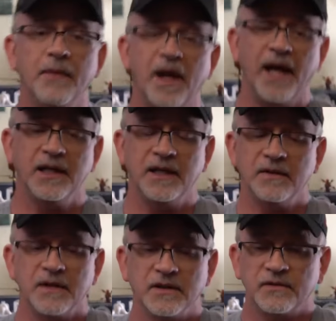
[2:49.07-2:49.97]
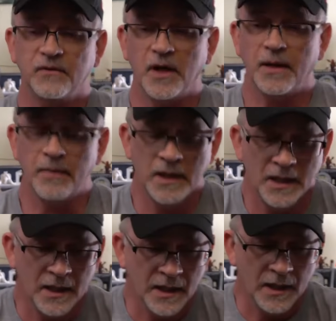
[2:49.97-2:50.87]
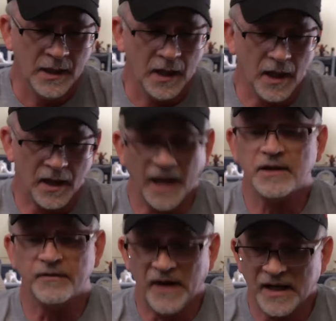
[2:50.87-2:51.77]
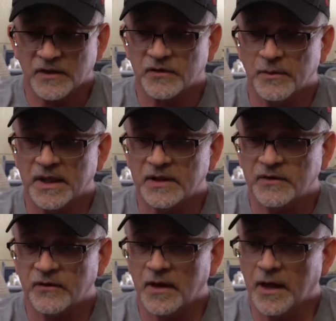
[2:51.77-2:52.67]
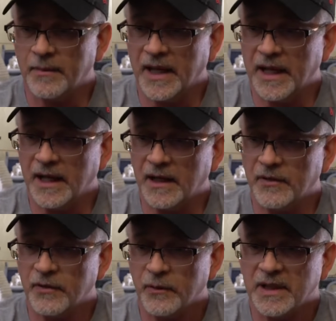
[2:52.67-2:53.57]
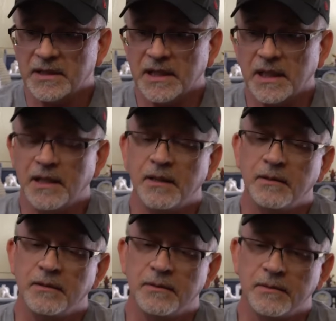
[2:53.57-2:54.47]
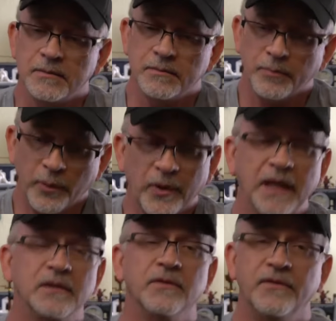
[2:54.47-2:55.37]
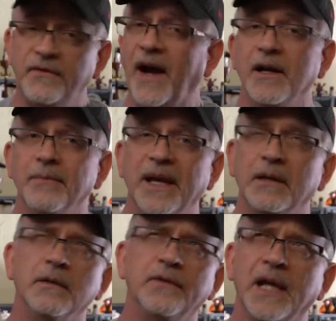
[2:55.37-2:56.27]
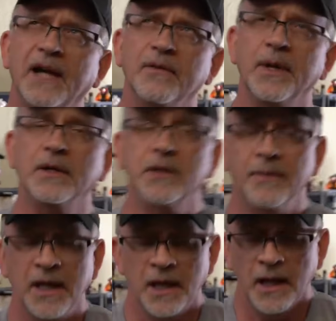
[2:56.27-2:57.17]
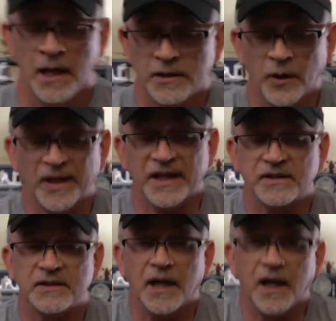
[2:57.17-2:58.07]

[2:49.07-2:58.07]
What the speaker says: I get this from, I get the files from this from a 3D print file maker, for lack of a better term, known as